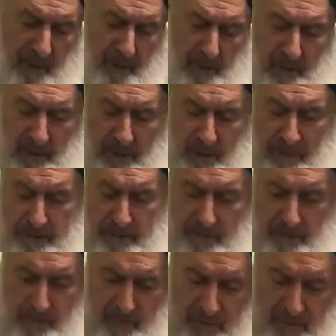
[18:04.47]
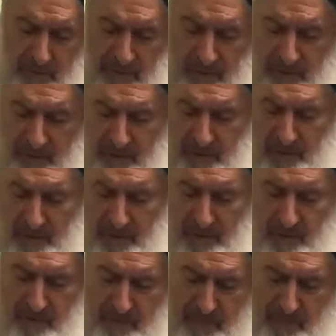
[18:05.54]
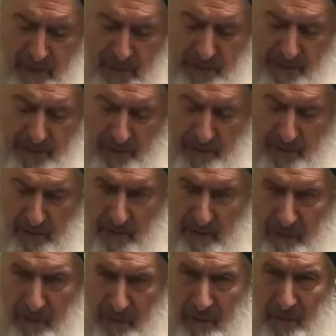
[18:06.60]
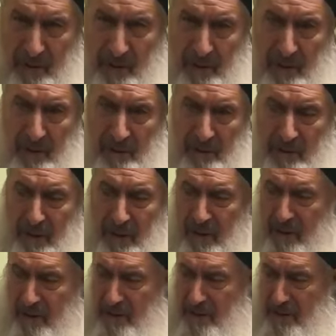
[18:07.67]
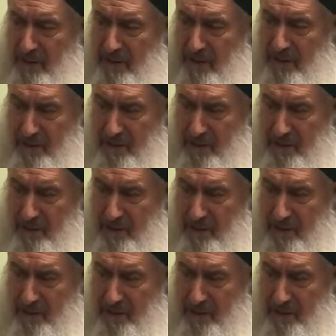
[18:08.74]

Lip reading: to come through the barriers of darkness